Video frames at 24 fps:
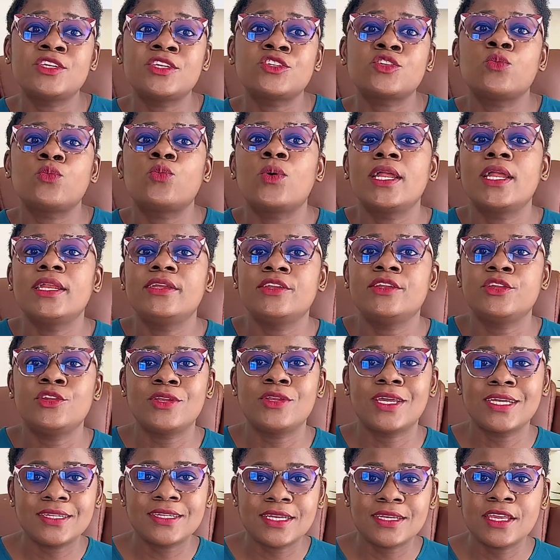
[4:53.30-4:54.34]
while in the
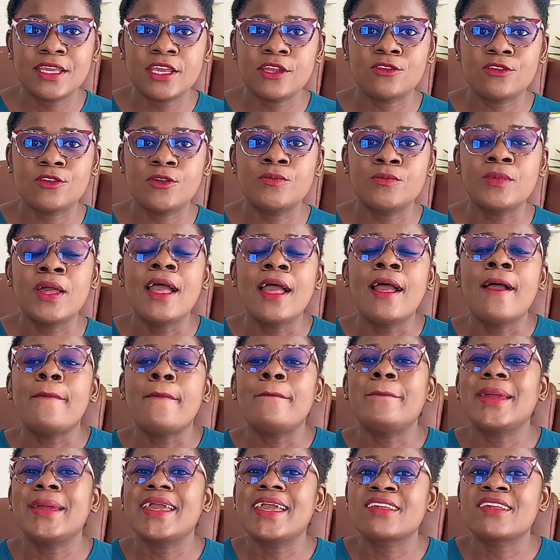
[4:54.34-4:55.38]
United Kingdom.
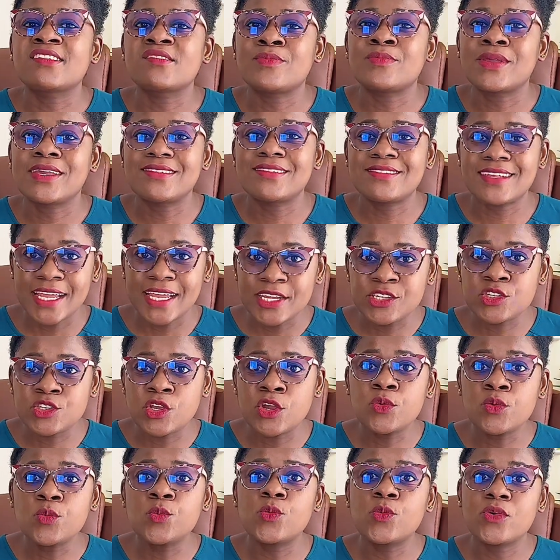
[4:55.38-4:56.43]
My
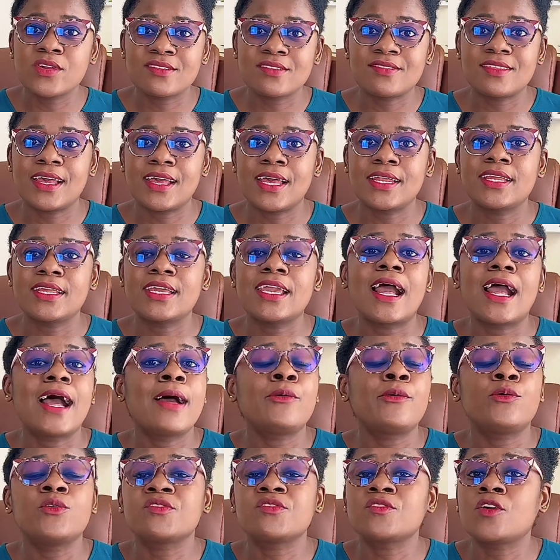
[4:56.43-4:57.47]
expectation was that I
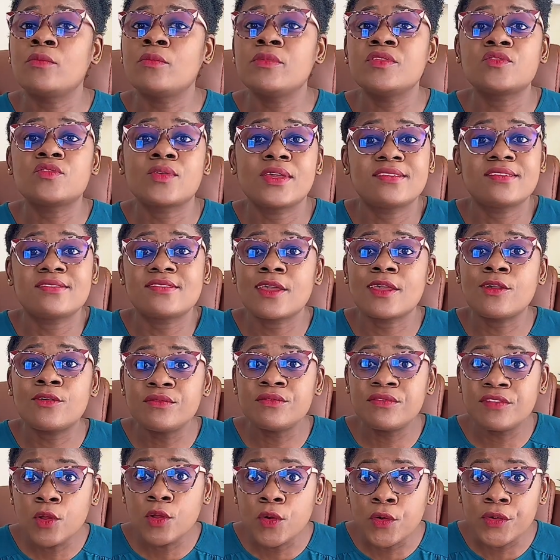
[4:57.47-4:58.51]
was coming to a second
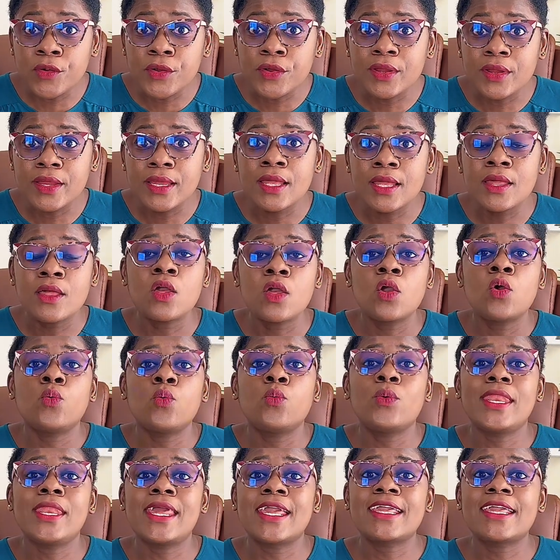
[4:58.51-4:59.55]
floor.
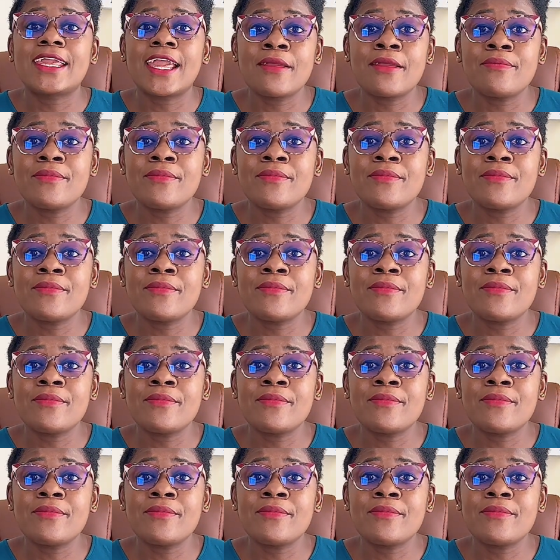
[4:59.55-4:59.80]
When I came